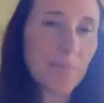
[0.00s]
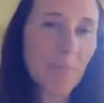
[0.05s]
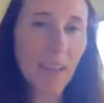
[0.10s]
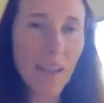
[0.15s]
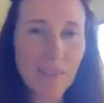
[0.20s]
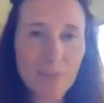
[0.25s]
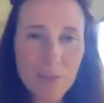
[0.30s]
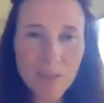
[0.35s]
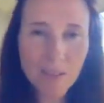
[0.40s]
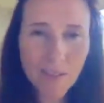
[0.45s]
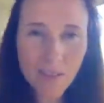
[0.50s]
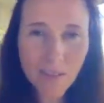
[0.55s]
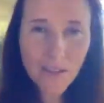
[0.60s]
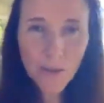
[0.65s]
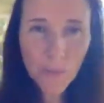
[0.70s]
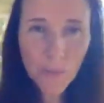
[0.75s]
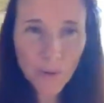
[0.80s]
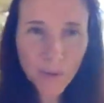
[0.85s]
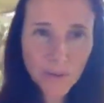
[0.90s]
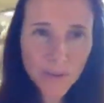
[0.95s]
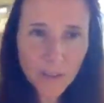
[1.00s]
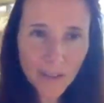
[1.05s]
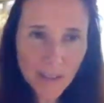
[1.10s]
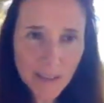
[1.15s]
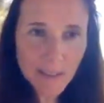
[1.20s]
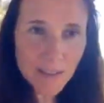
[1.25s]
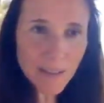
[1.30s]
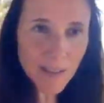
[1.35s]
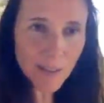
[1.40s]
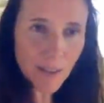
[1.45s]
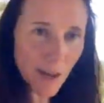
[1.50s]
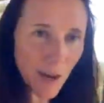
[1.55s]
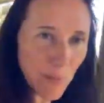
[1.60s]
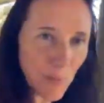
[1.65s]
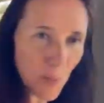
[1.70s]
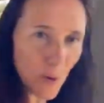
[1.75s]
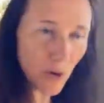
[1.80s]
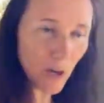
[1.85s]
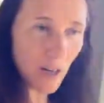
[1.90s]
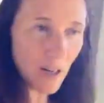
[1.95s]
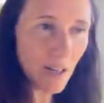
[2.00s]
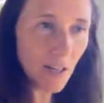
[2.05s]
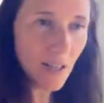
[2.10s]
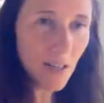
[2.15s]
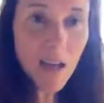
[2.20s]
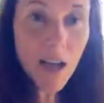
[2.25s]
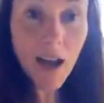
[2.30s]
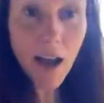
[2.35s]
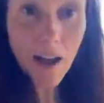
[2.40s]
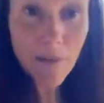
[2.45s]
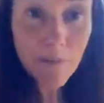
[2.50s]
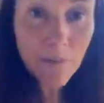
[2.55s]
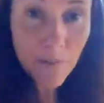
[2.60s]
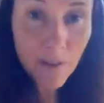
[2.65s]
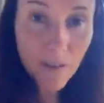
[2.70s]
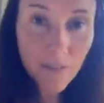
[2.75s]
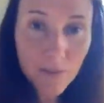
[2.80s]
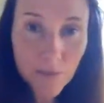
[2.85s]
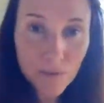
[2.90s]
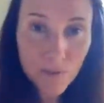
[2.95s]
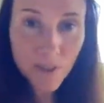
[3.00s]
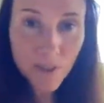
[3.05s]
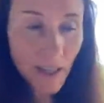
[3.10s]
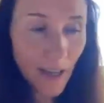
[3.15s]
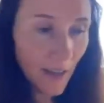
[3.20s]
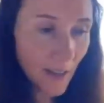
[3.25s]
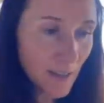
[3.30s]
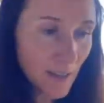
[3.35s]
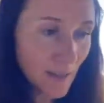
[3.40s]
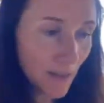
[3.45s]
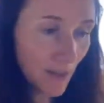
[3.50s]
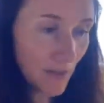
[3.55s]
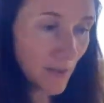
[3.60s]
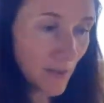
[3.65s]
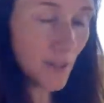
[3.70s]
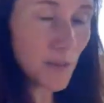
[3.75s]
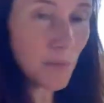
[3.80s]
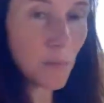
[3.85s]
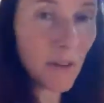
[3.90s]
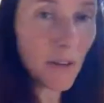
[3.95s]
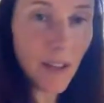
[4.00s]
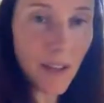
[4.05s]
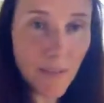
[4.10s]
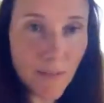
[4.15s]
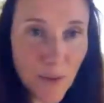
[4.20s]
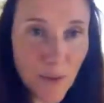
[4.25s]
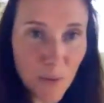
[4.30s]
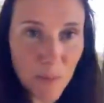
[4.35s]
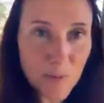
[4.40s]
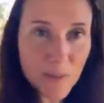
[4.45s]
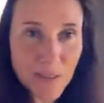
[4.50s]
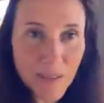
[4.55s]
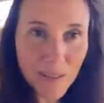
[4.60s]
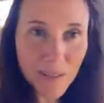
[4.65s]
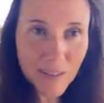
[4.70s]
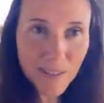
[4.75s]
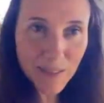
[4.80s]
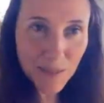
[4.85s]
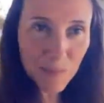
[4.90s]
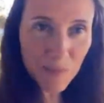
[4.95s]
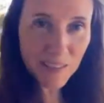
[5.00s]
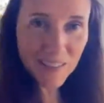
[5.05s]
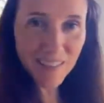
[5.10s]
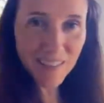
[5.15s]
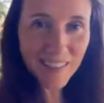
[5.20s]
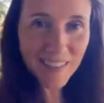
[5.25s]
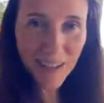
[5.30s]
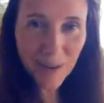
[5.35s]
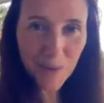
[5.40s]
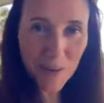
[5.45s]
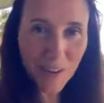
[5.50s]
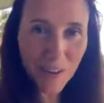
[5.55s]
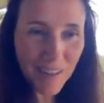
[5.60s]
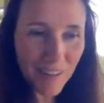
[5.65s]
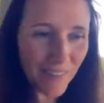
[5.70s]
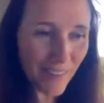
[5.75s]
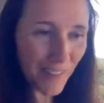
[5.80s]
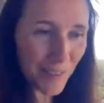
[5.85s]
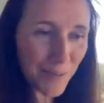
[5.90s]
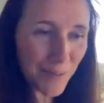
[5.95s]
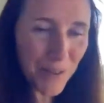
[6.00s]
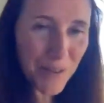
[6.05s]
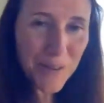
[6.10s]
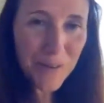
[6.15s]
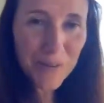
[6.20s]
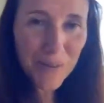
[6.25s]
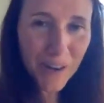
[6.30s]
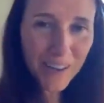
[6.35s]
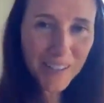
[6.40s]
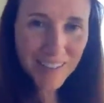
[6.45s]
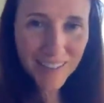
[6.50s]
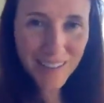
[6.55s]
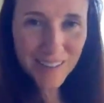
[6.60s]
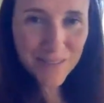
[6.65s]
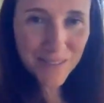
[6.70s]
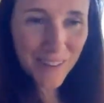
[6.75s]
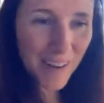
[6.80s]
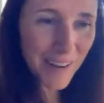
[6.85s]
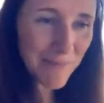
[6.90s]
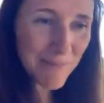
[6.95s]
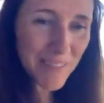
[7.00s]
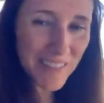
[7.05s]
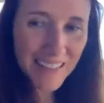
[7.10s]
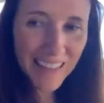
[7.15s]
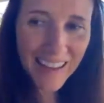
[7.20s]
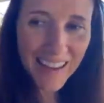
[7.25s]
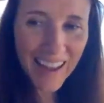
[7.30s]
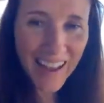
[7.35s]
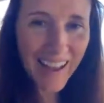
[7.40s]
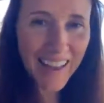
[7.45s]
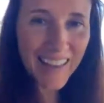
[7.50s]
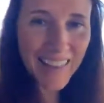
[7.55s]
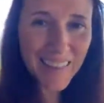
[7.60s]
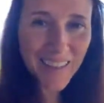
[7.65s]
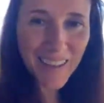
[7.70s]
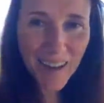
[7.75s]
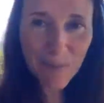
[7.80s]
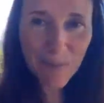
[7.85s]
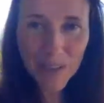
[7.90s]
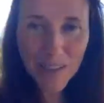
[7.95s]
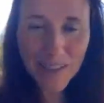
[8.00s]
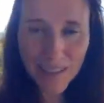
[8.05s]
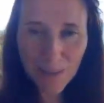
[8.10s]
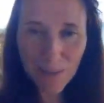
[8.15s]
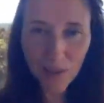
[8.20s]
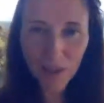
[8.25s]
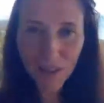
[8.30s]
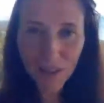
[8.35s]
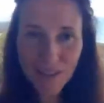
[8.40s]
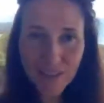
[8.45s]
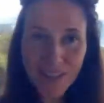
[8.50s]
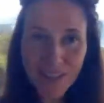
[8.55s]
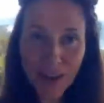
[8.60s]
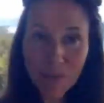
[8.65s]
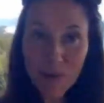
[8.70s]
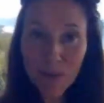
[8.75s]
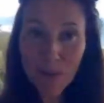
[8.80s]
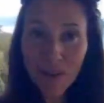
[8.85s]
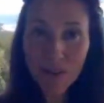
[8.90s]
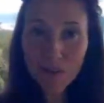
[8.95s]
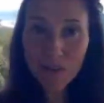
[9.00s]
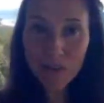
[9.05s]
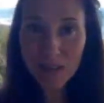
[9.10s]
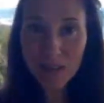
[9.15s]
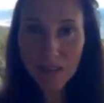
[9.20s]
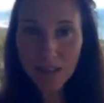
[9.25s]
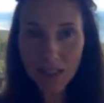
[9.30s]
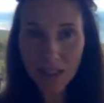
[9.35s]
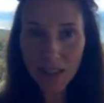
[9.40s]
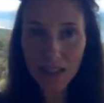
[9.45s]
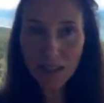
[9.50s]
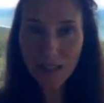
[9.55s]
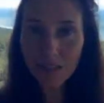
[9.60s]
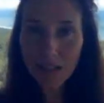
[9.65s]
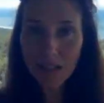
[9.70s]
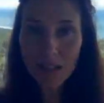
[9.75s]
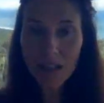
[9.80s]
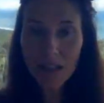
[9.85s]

I've been starting to post on Instagram more. I'm really active on Facebook. I have the Women's Holistic Business Network. If that's where you're watching from, say hi in the comments down below and tell me what your business is.